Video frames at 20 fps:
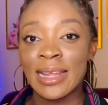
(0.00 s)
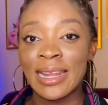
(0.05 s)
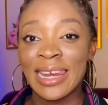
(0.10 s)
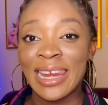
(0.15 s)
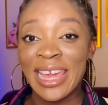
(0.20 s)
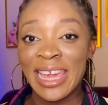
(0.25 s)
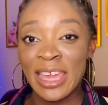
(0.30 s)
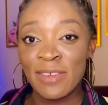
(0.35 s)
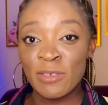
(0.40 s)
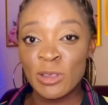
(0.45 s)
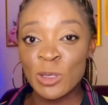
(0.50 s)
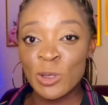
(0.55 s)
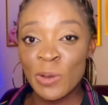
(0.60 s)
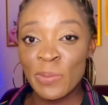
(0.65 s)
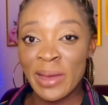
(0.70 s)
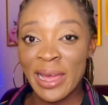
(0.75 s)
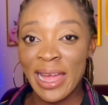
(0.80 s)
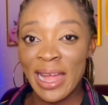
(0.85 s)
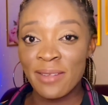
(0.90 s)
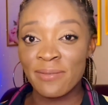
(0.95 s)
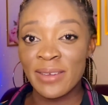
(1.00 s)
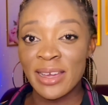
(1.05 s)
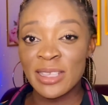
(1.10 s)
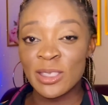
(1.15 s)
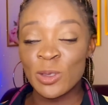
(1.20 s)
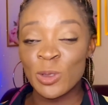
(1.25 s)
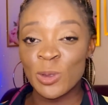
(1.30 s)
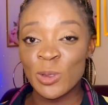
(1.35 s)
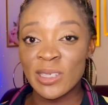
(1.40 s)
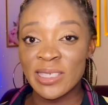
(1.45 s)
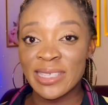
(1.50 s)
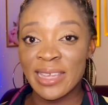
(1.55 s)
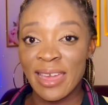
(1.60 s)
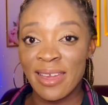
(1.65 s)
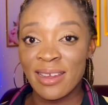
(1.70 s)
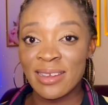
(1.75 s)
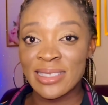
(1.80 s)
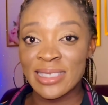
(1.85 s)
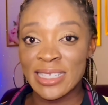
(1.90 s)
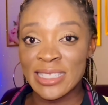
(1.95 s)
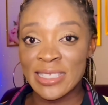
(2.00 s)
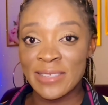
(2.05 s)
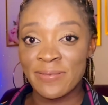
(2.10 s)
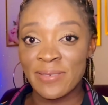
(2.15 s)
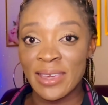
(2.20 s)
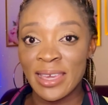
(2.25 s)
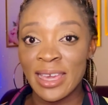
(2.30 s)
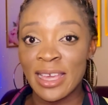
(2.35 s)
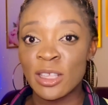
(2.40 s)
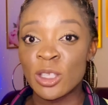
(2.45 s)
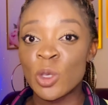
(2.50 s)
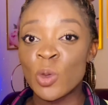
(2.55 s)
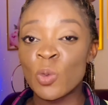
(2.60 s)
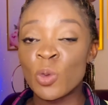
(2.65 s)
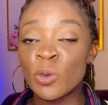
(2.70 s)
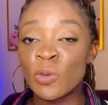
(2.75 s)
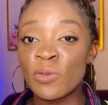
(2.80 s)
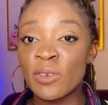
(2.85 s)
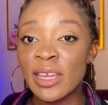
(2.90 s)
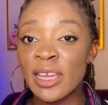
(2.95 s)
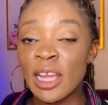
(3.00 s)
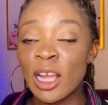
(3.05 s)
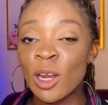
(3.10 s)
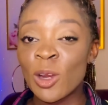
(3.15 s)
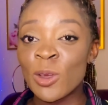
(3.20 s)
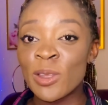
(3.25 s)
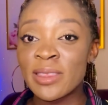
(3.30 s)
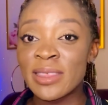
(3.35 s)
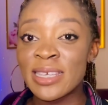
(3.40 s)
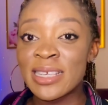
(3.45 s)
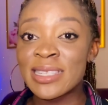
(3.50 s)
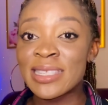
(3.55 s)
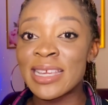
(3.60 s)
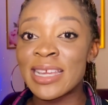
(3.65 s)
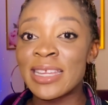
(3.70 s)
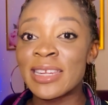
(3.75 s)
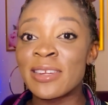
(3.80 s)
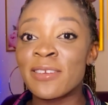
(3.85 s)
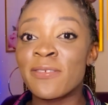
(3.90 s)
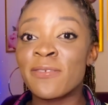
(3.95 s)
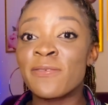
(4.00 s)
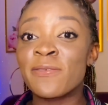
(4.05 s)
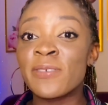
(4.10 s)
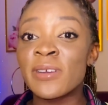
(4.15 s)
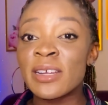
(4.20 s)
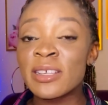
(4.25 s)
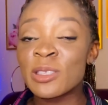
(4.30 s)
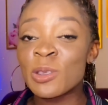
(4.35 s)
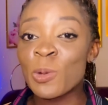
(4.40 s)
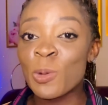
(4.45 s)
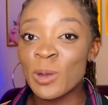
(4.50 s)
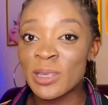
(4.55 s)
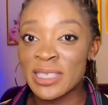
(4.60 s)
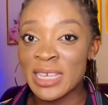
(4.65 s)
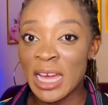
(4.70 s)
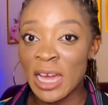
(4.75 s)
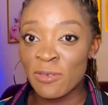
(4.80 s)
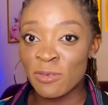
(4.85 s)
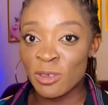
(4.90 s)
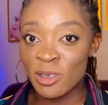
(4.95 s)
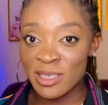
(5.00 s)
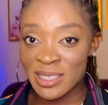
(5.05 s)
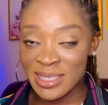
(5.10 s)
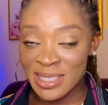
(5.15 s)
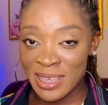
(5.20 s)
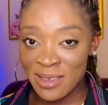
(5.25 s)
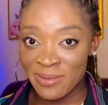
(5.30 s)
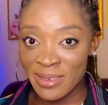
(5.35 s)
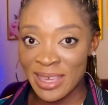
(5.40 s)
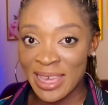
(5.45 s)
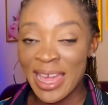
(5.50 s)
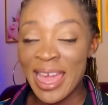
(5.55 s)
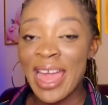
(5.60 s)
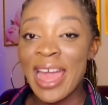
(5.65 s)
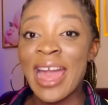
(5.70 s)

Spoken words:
Like if you took my advice to do the care certificate, you would include this in the first quarter of your CV.